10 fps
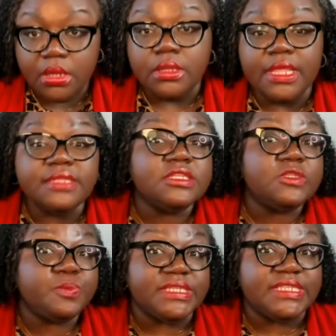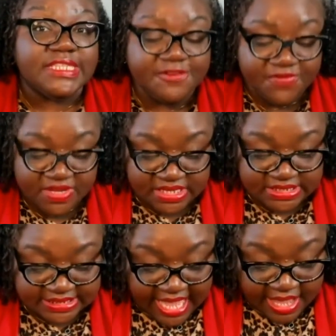There's a specific
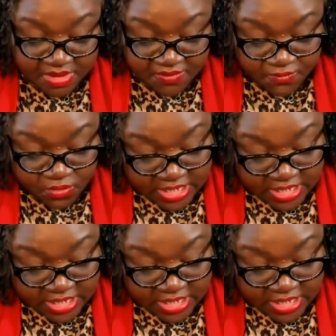assignment for